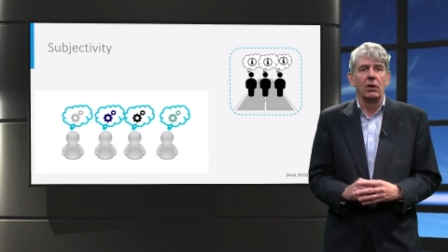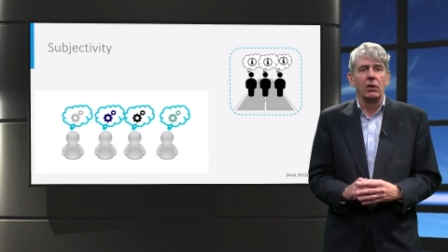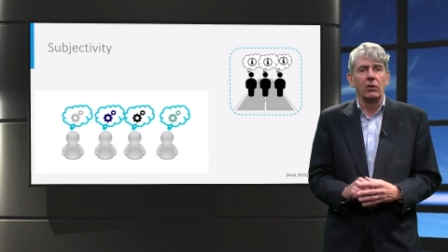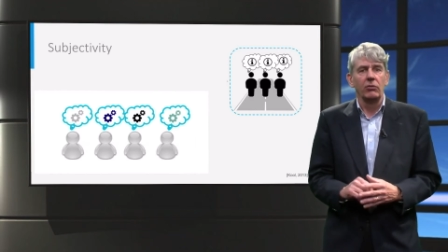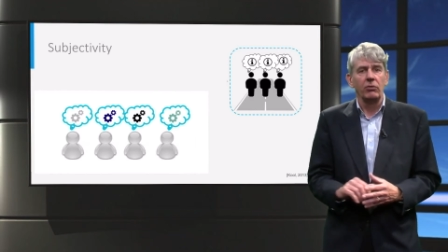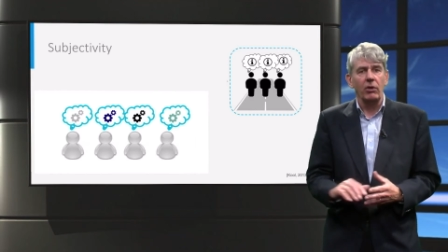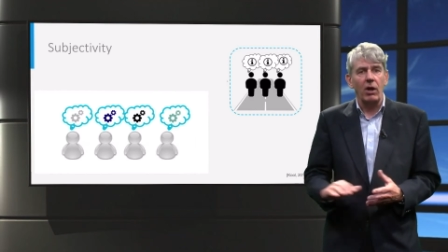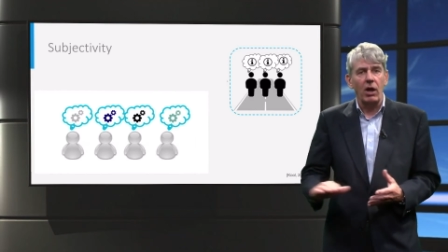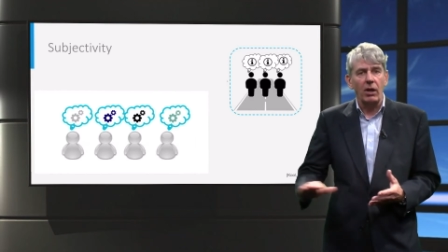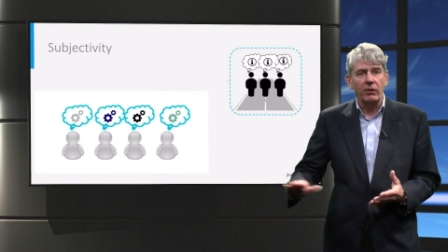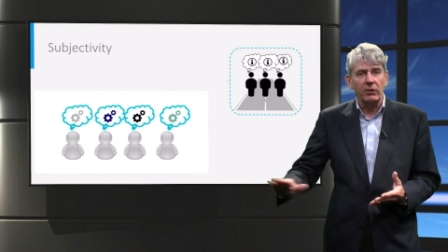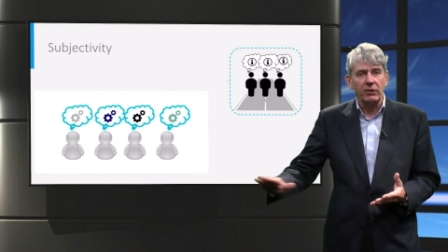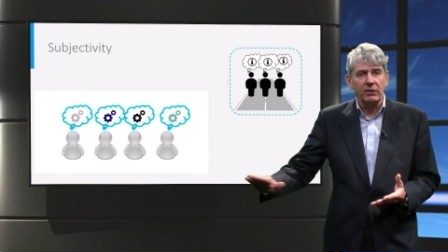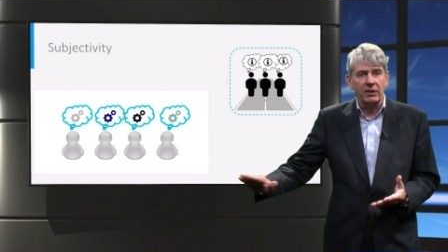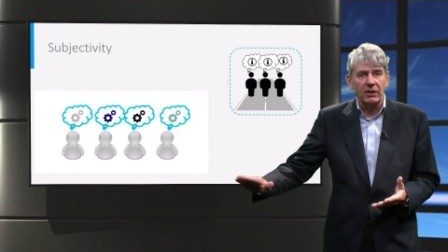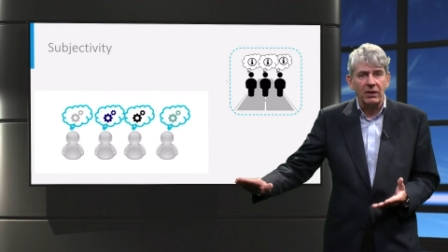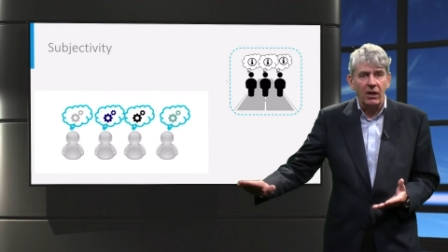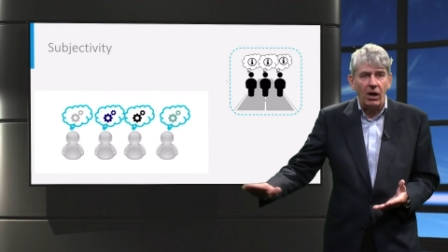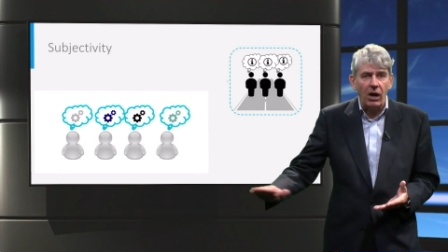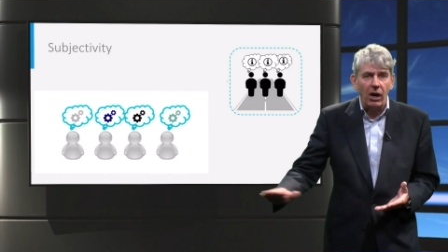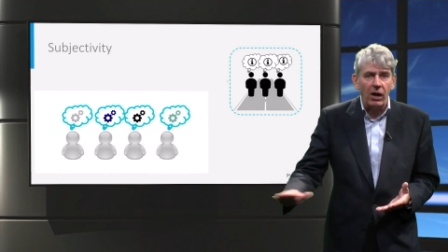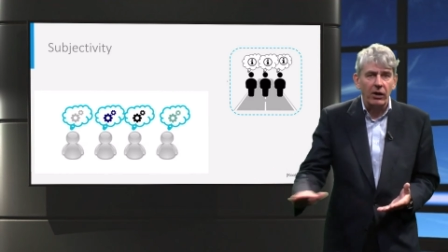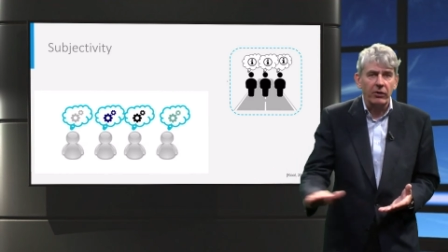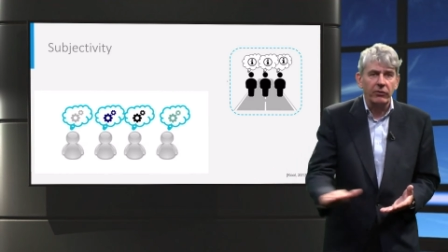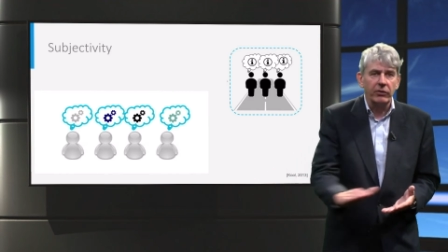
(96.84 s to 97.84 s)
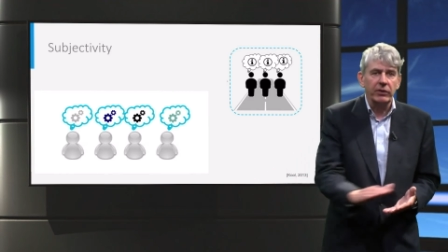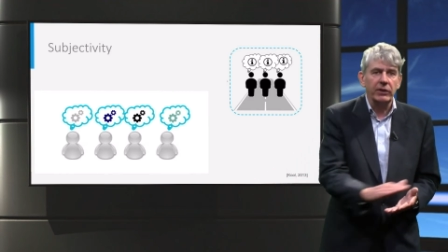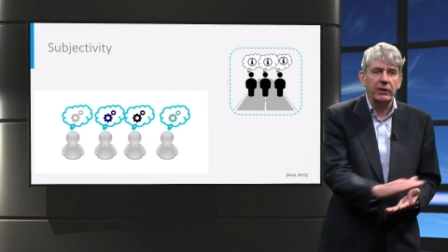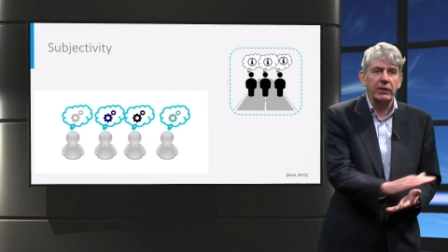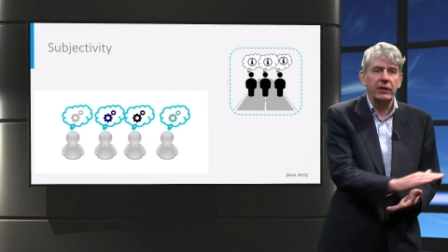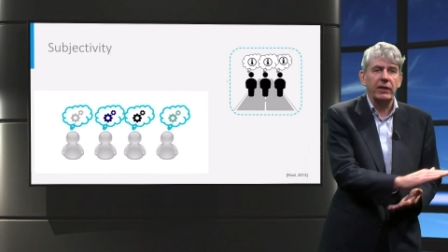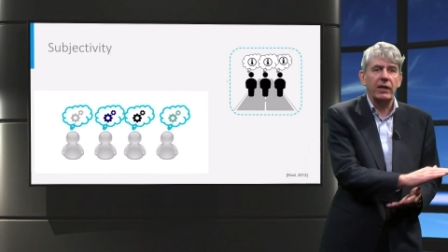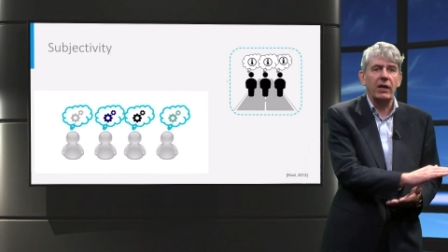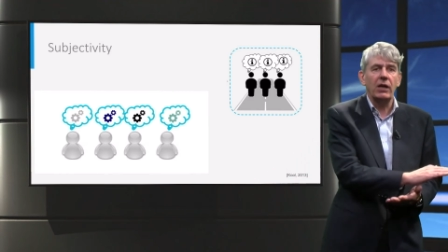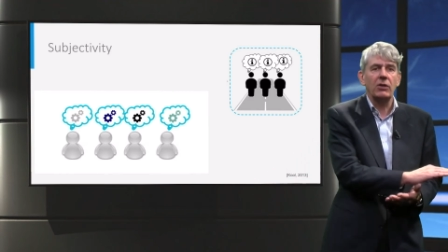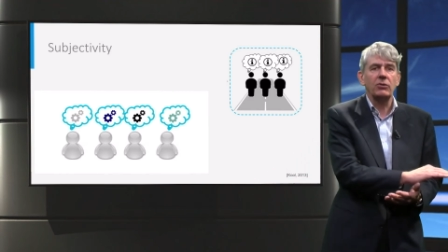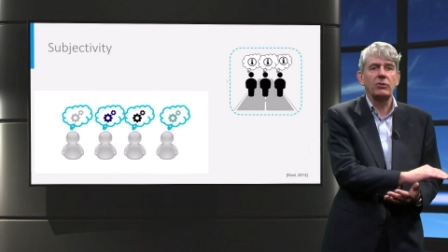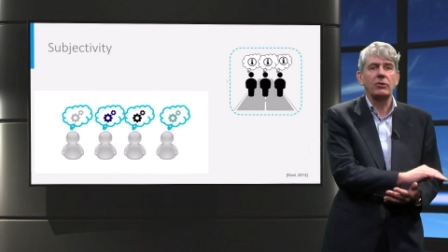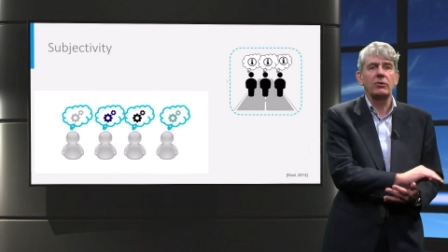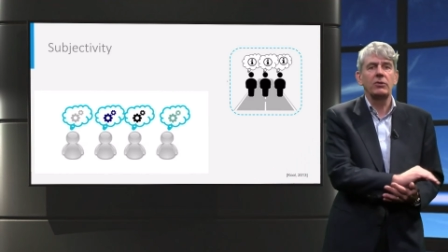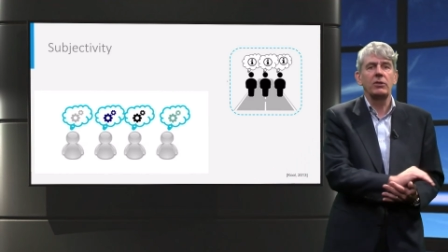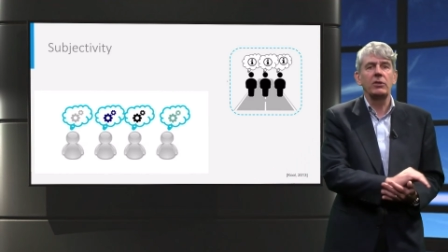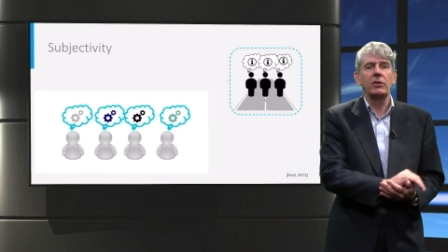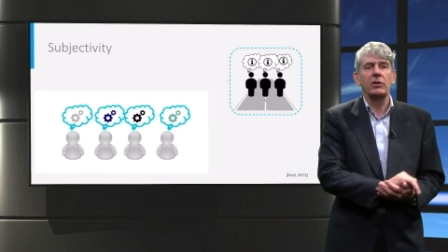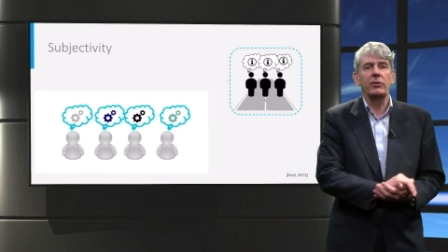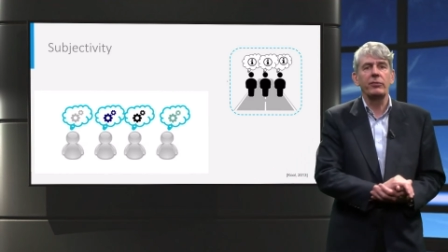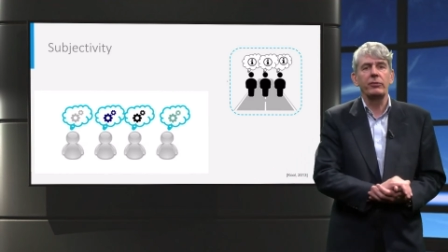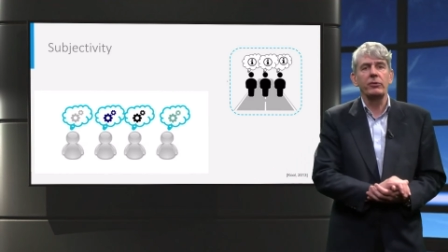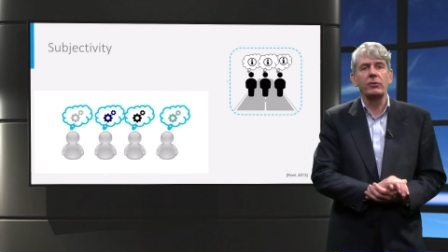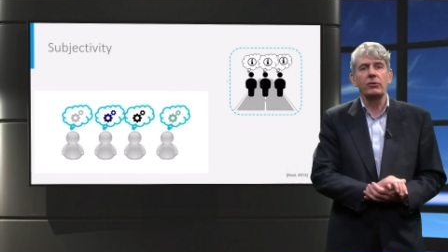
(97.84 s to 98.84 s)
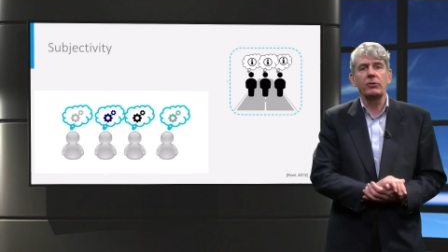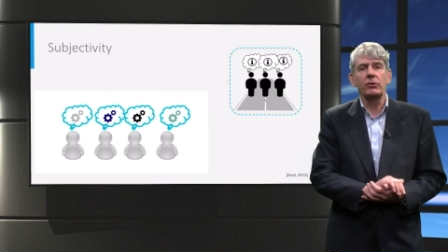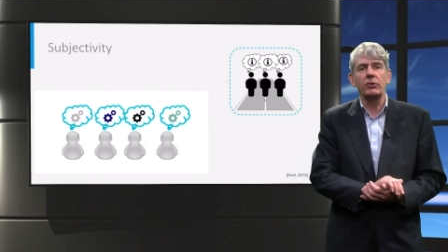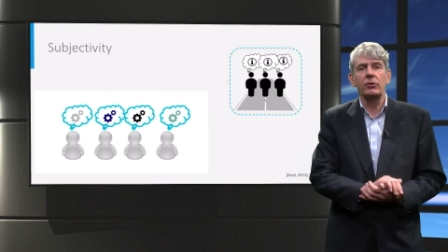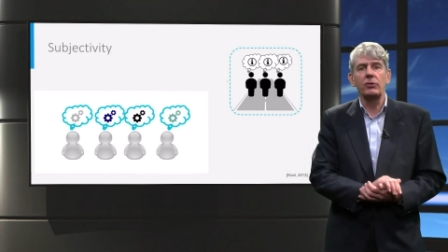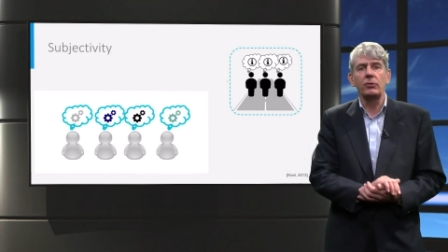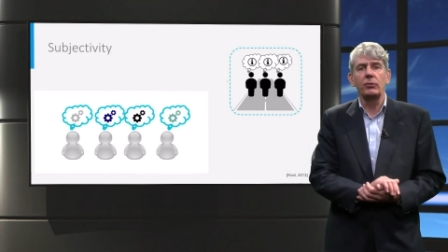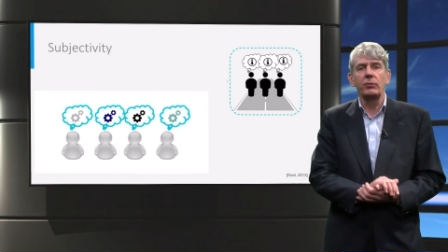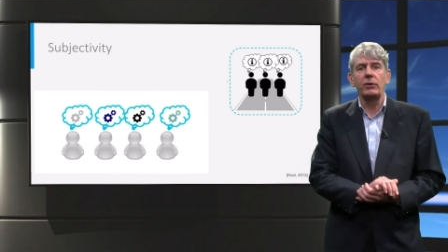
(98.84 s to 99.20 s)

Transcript: Rather than ironing out the differences,